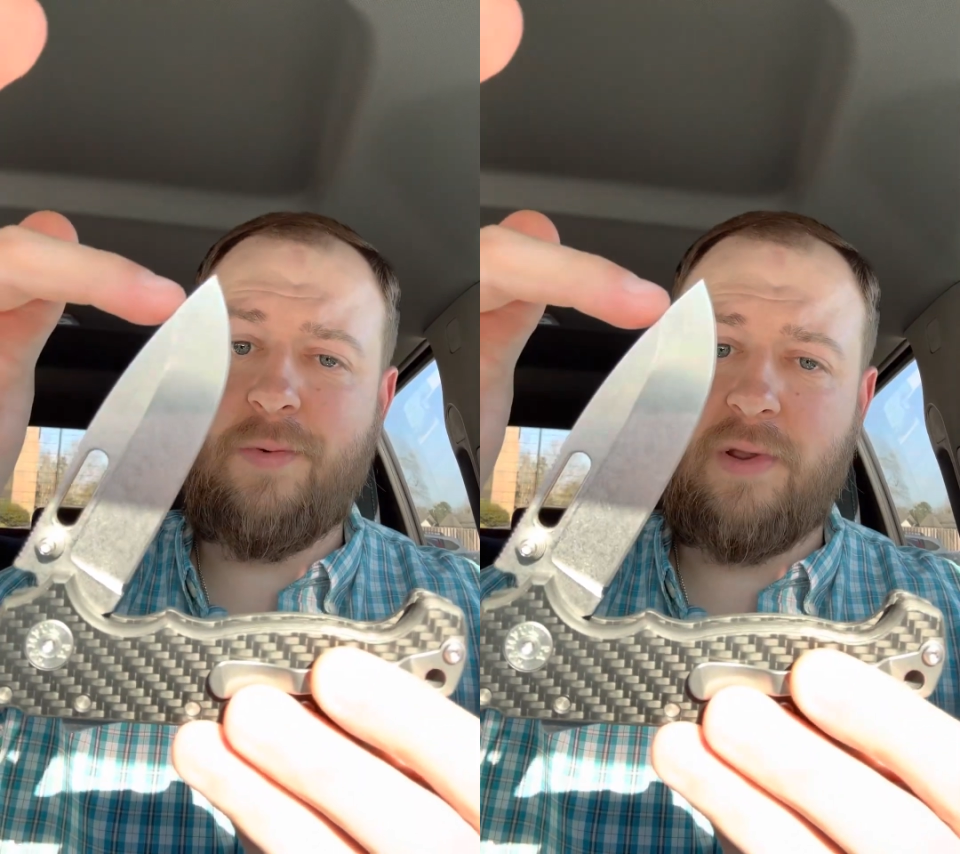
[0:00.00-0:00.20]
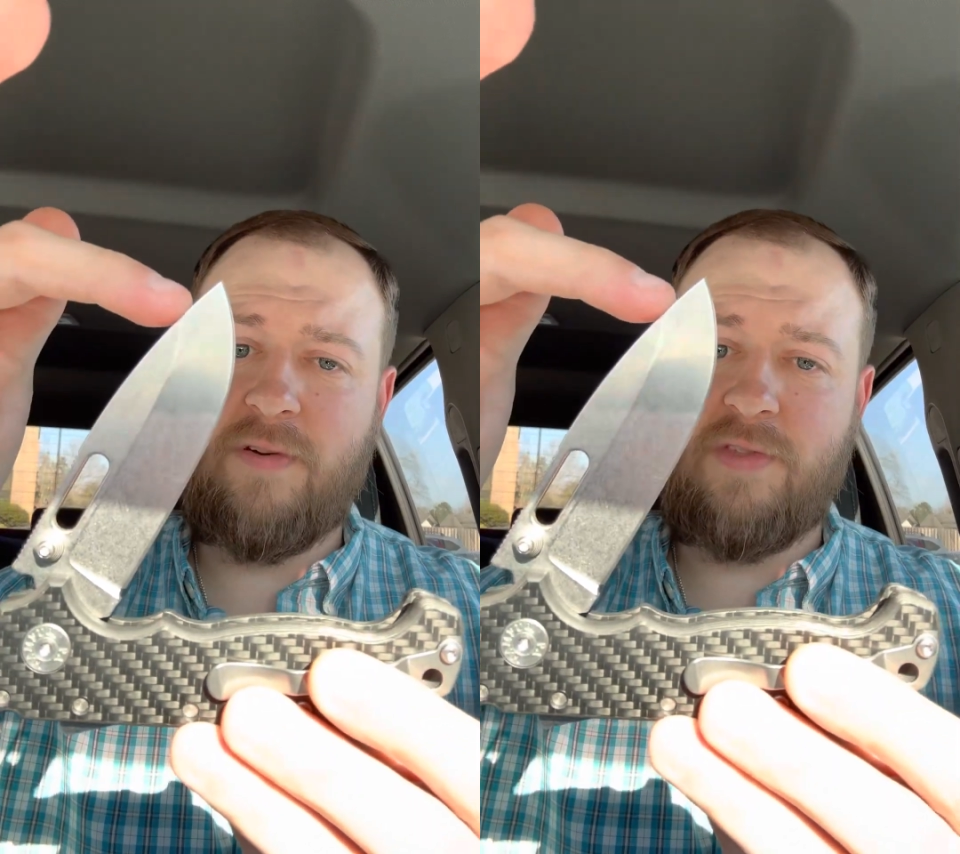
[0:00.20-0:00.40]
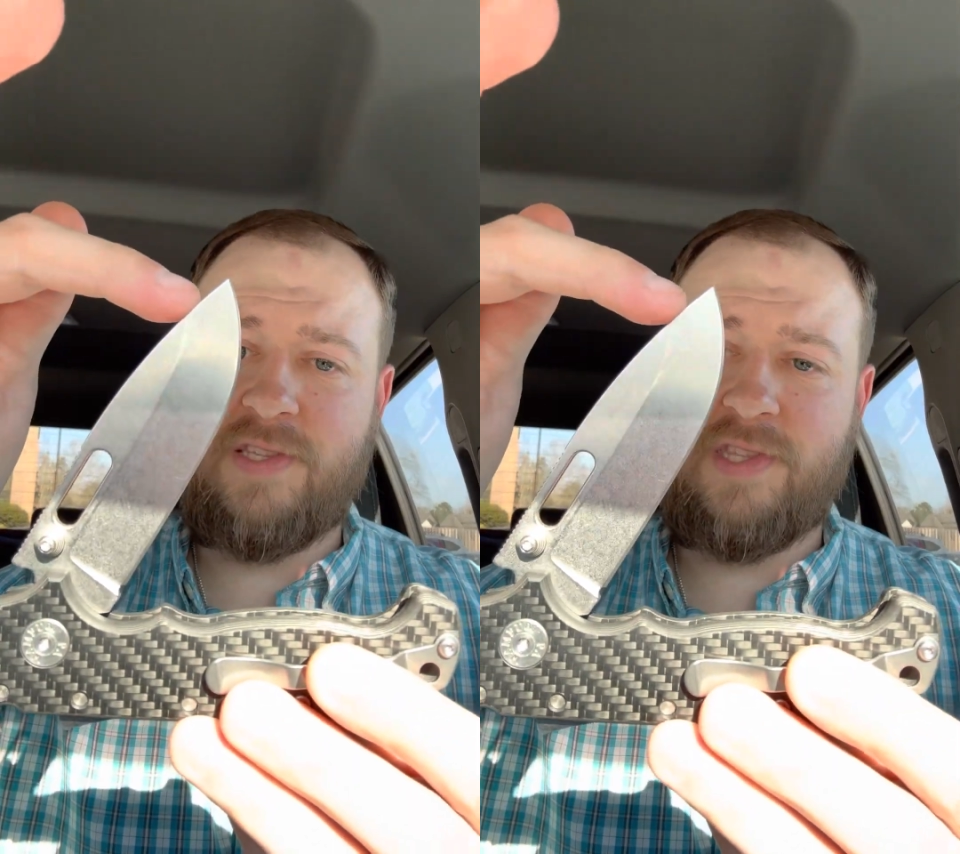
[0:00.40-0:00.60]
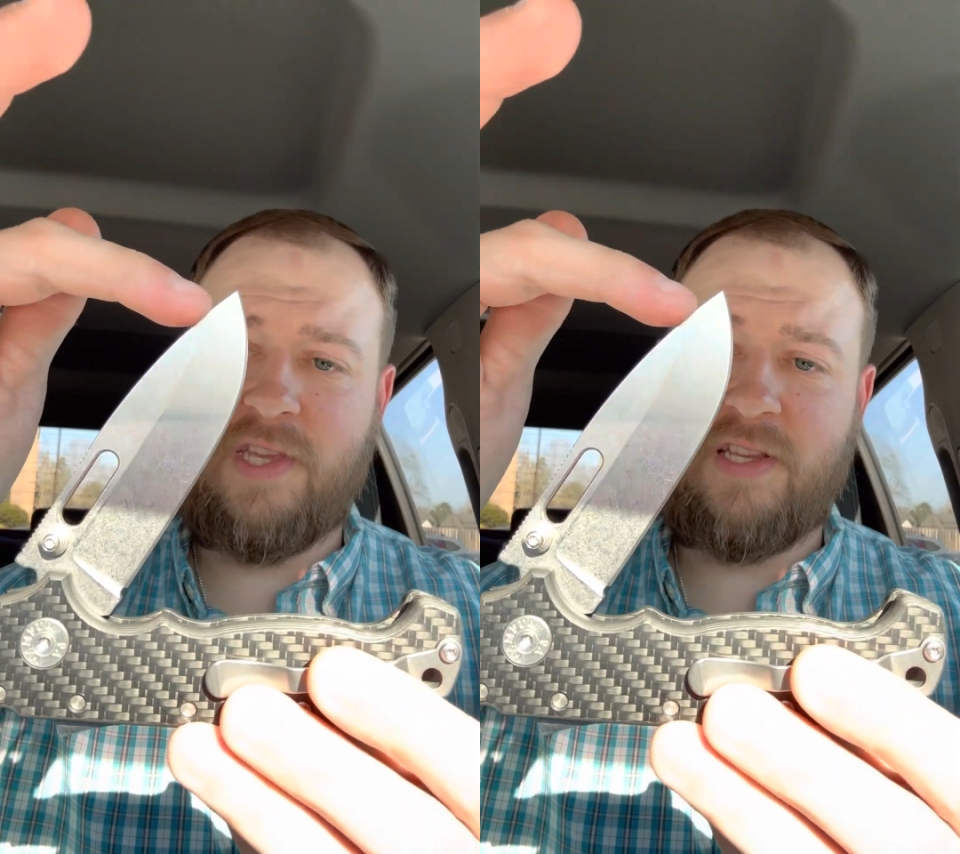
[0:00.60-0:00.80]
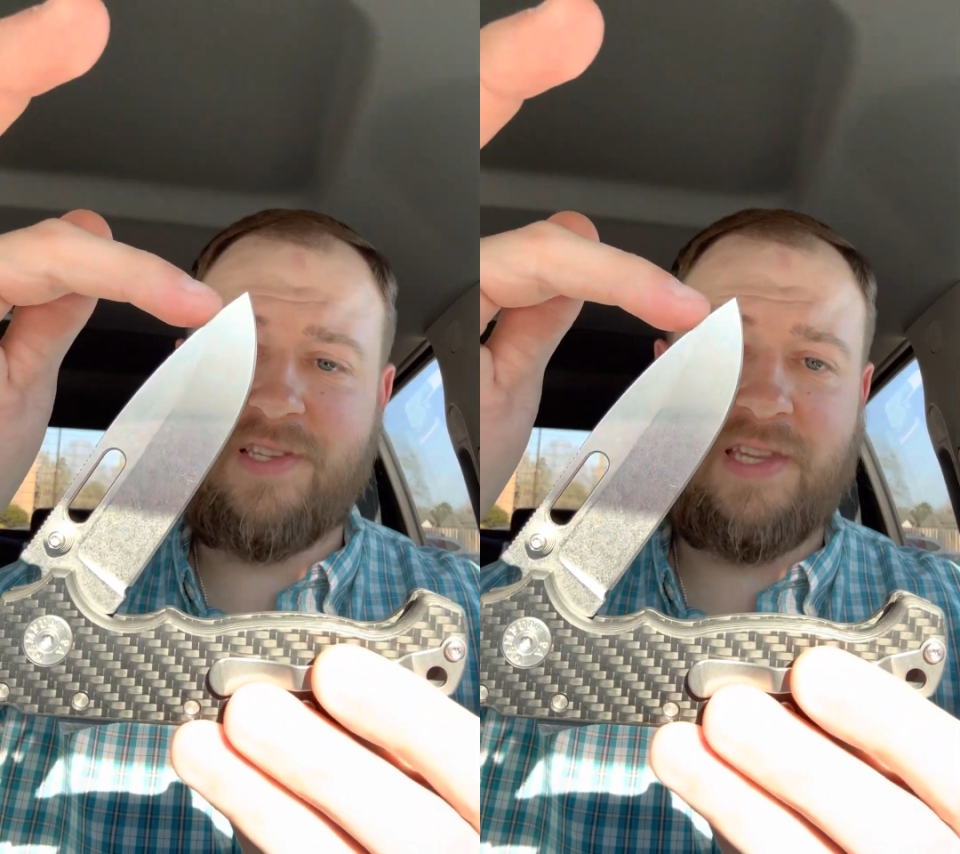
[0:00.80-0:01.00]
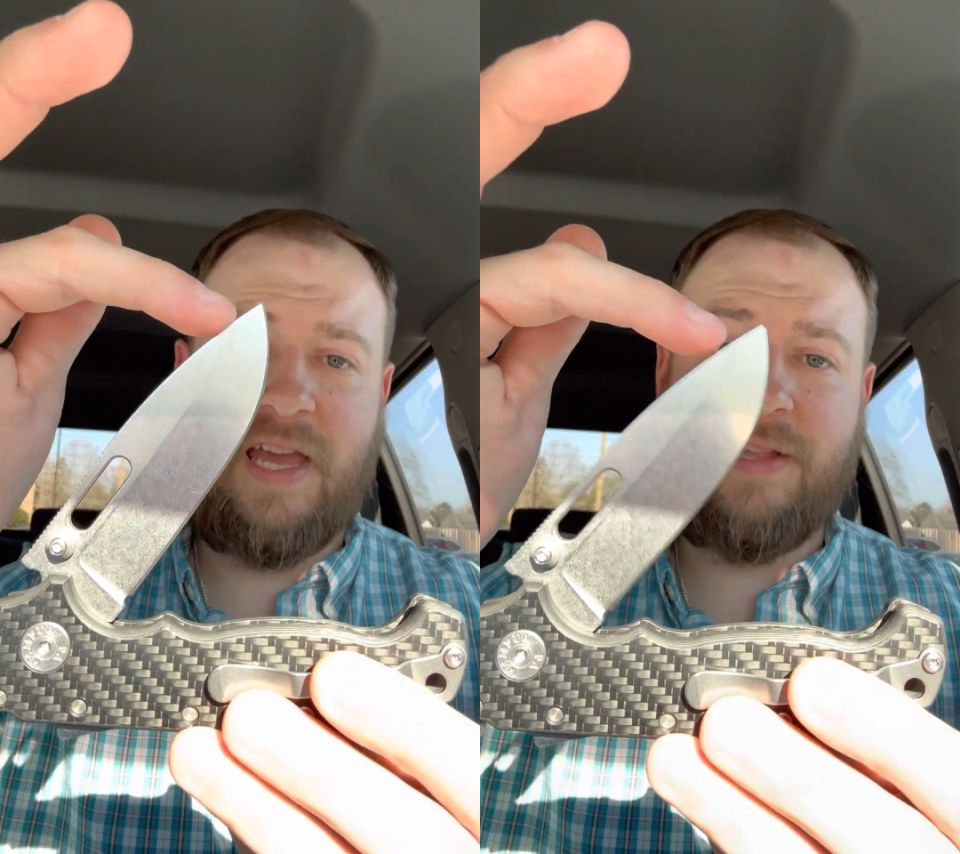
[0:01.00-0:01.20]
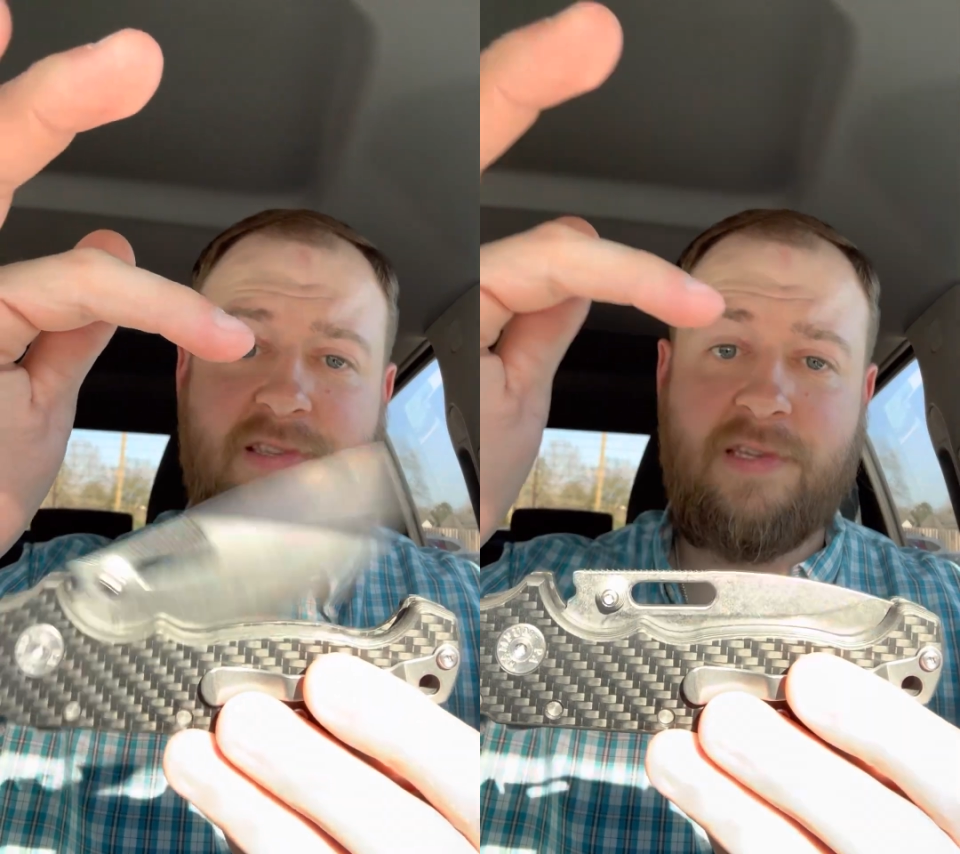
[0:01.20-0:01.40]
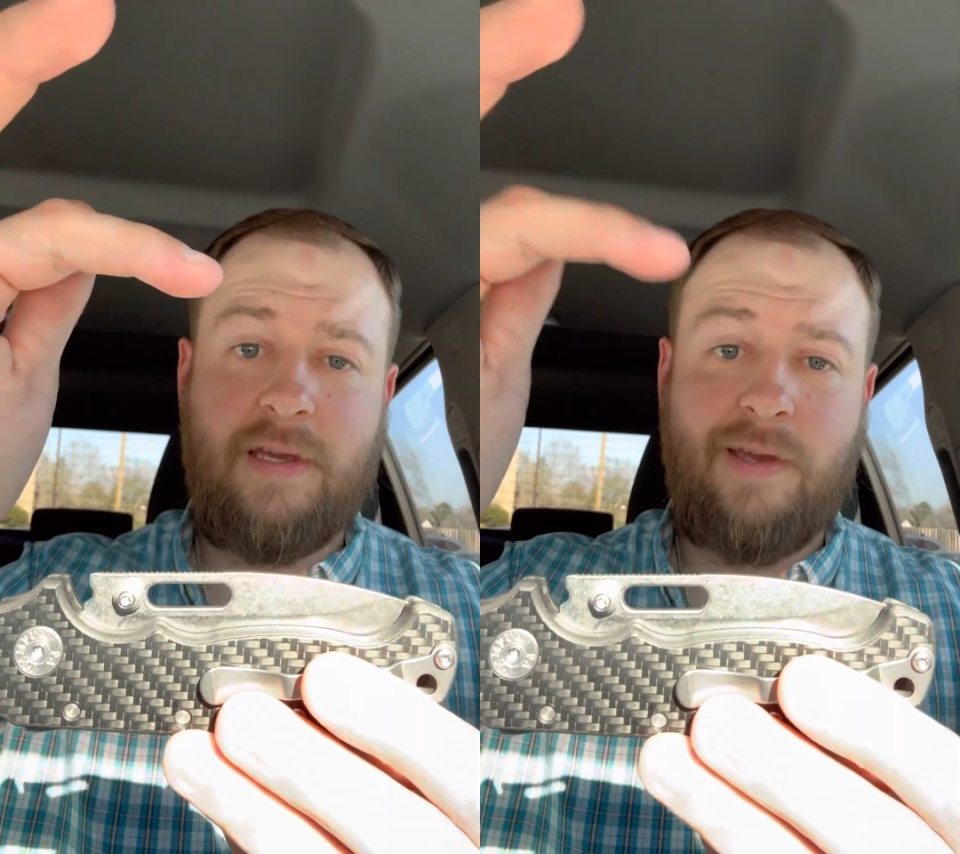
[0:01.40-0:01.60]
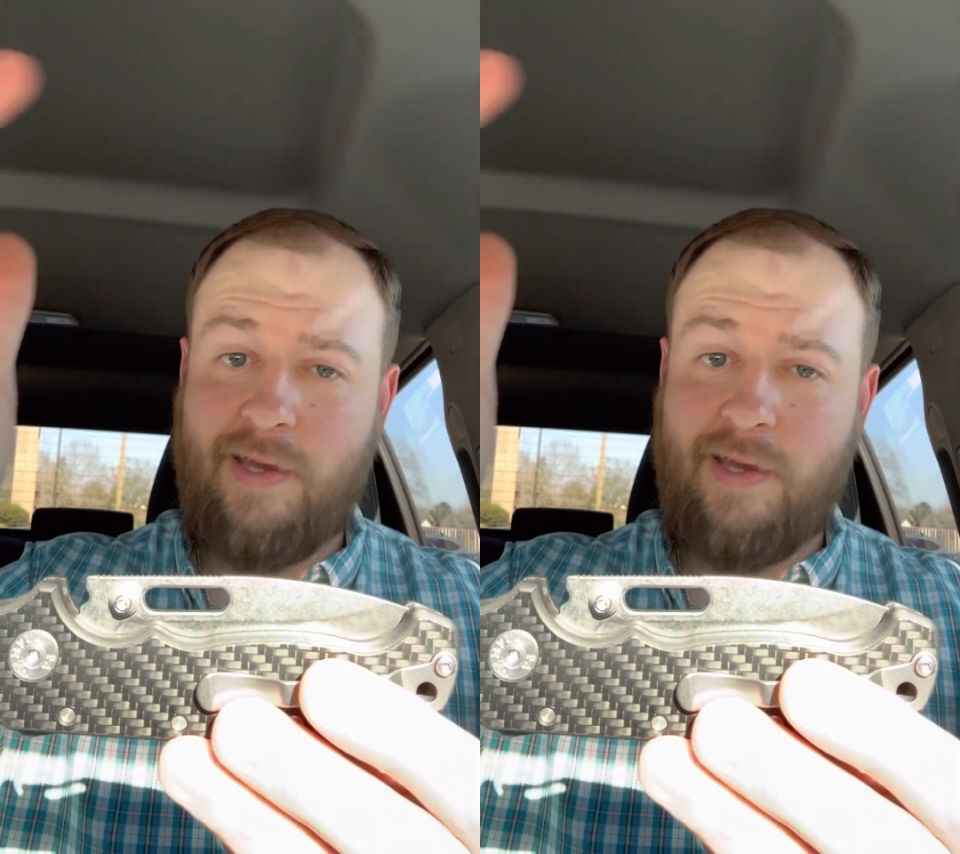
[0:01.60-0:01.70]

whenever this thing decides